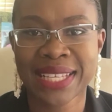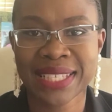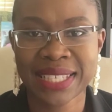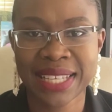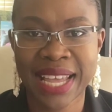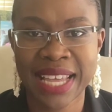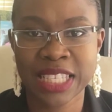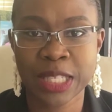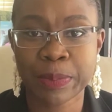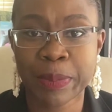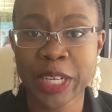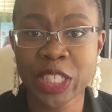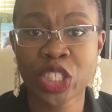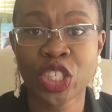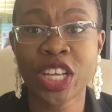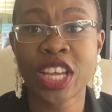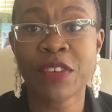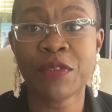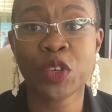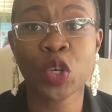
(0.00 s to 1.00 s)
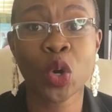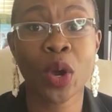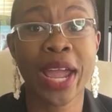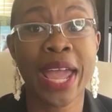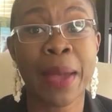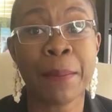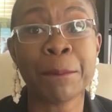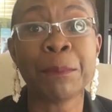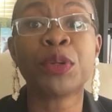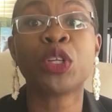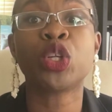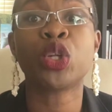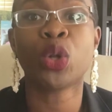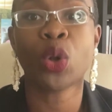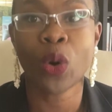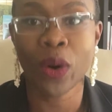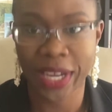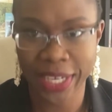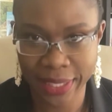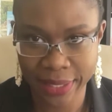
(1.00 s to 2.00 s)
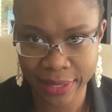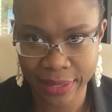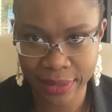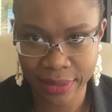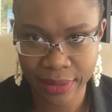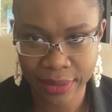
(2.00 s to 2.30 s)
Especially if you're employed.